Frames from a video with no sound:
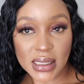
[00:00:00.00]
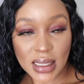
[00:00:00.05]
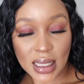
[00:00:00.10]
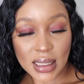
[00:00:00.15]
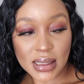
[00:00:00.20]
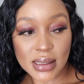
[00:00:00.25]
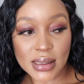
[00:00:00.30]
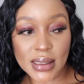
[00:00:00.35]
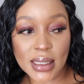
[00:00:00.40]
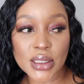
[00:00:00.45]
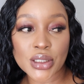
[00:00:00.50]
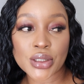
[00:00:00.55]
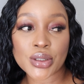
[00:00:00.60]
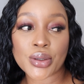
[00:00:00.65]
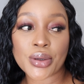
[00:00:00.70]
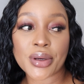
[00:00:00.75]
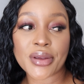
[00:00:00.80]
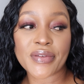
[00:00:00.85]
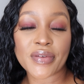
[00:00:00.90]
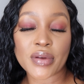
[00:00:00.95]
son
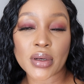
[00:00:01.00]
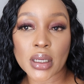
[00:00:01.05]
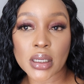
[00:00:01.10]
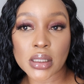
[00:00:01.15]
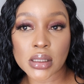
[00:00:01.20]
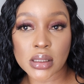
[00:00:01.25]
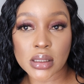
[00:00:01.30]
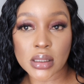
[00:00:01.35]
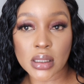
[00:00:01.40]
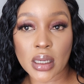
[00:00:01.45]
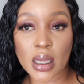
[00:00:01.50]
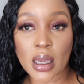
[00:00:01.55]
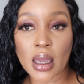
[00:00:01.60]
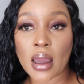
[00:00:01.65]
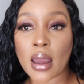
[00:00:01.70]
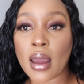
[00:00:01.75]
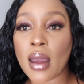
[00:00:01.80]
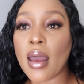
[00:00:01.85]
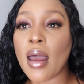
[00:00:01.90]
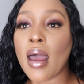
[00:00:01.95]
stationery for next year.